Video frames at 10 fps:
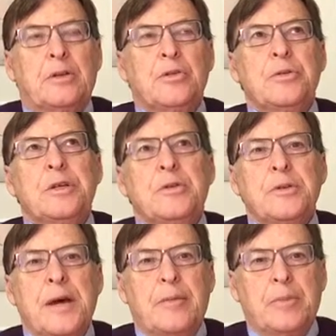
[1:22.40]
do this
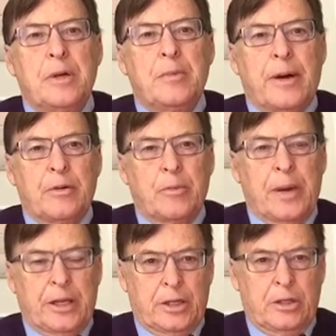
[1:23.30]
without being
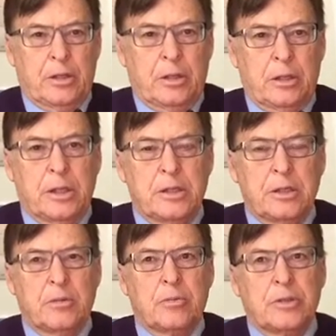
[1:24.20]
micromanaged.
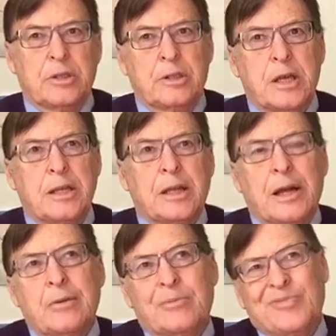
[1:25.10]
That's the thing that
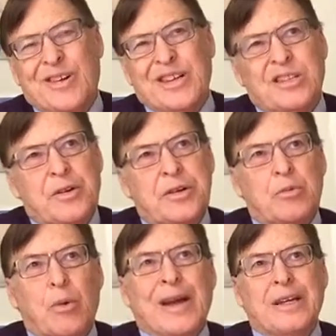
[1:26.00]
I started
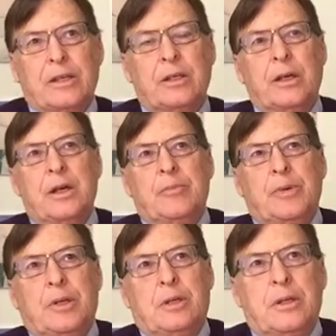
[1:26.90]
to write it,
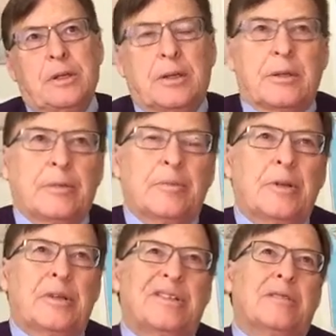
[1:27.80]
but
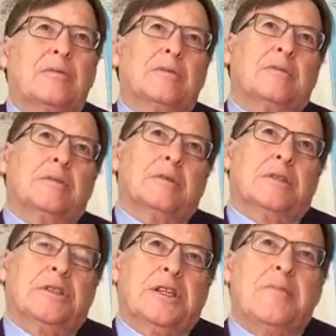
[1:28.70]
it
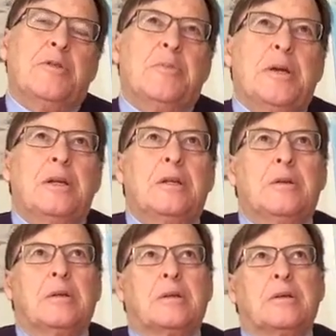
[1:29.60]
seemed to be
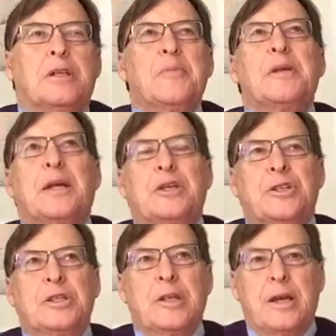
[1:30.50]
something that I
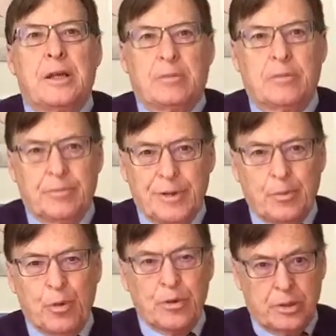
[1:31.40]
should say
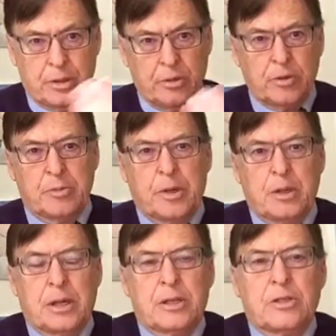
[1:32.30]
in person, so to
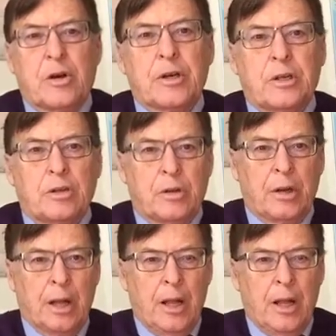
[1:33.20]
speak. That is talking to you.